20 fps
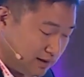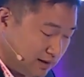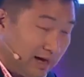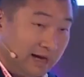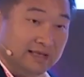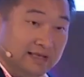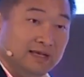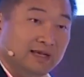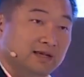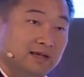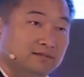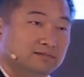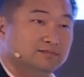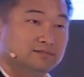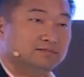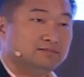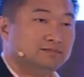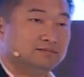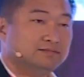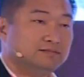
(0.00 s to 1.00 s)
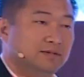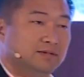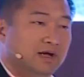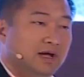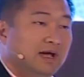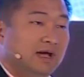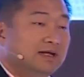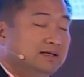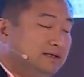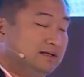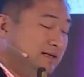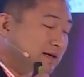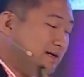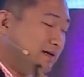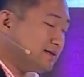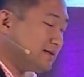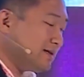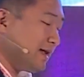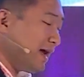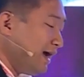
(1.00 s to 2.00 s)
ID,
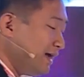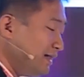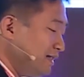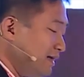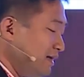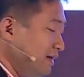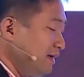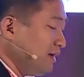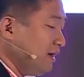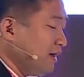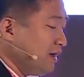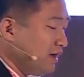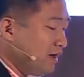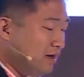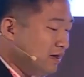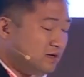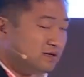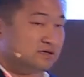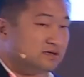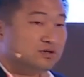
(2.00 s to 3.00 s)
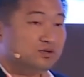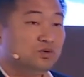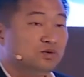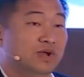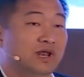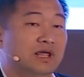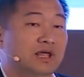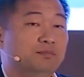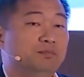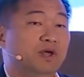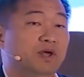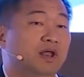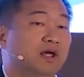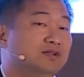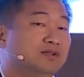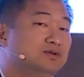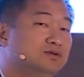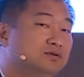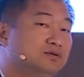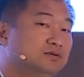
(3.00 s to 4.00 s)
this ID is really
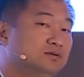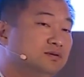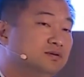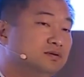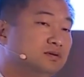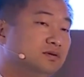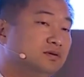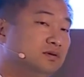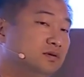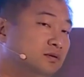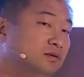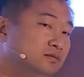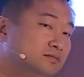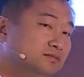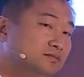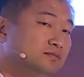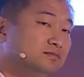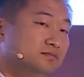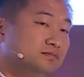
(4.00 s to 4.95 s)
belong to whom?